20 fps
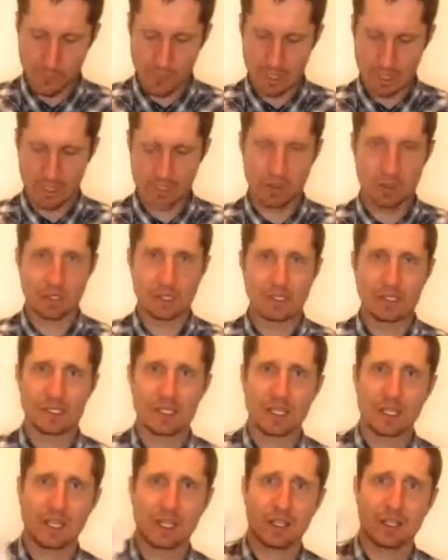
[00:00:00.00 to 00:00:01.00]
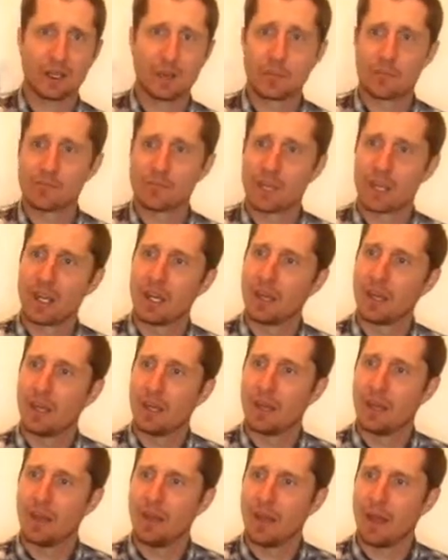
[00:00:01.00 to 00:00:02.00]
and you can see
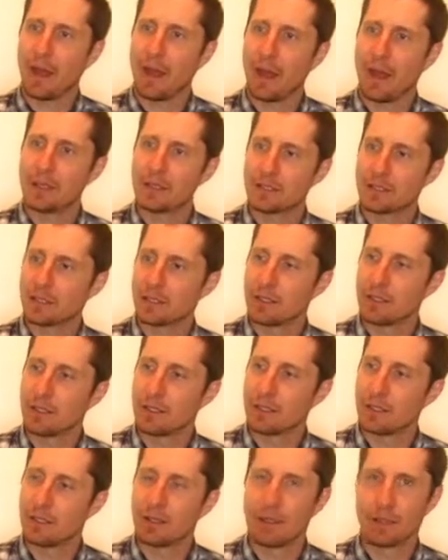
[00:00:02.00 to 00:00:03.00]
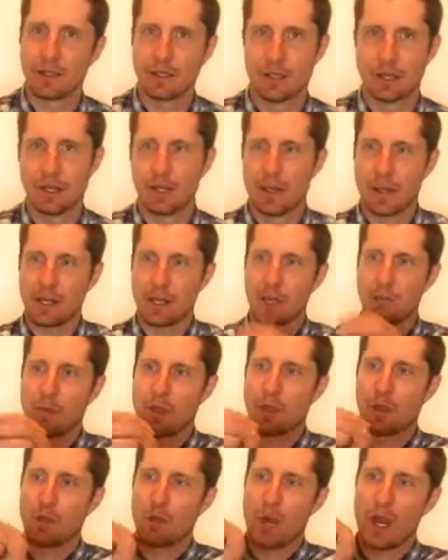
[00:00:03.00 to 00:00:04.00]
that they come
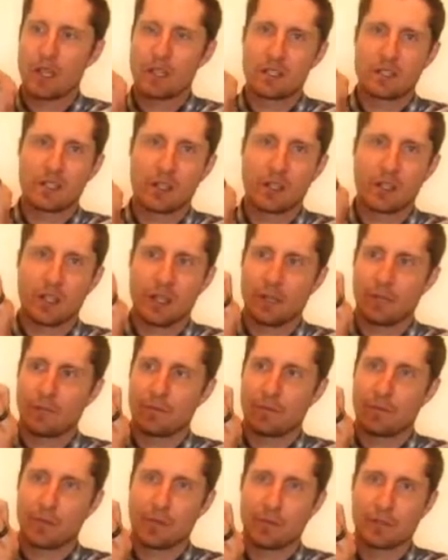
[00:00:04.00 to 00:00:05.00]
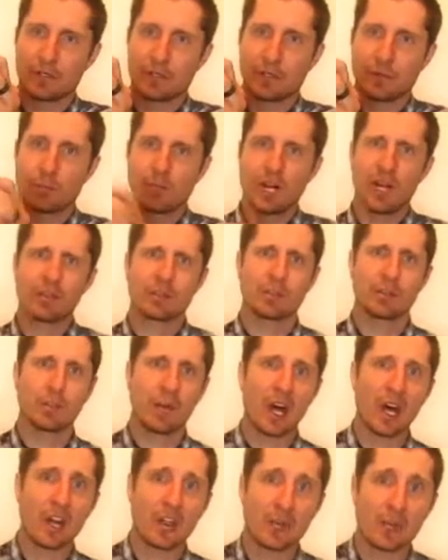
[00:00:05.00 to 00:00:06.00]
out quite dirty at first, but after
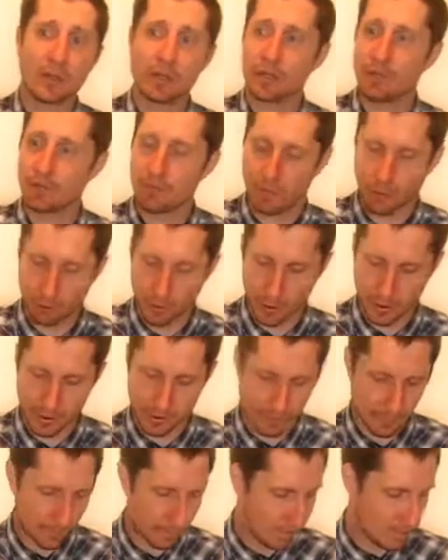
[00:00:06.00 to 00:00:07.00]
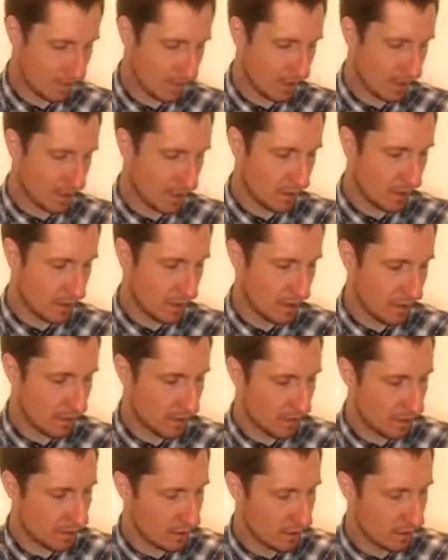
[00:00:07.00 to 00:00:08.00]
about 3 or 4,
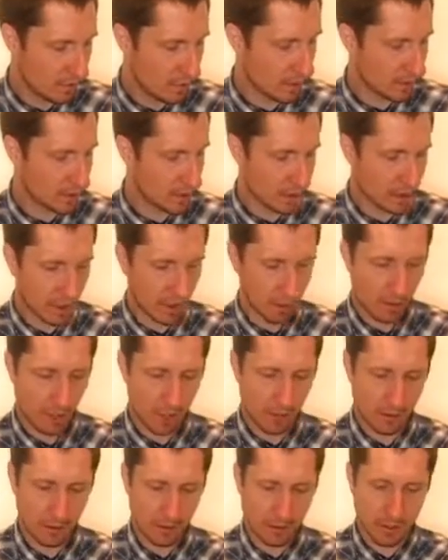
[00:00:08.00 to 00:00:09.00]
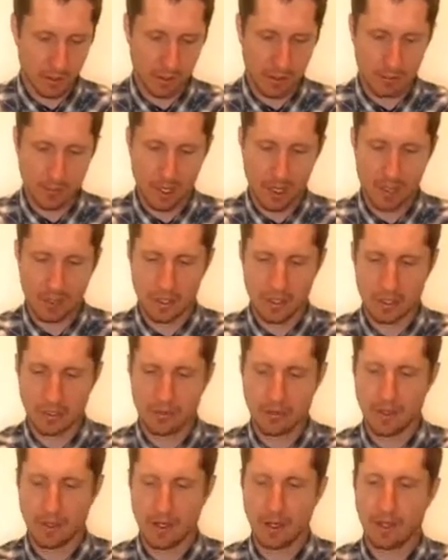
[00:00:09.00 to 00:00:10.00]
you want it to come out looking about
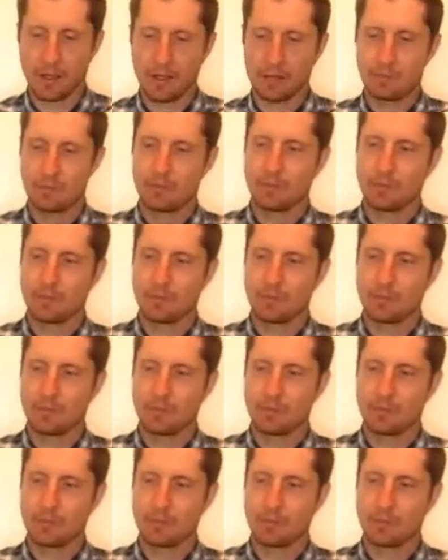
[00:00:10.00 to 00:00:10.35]
like that.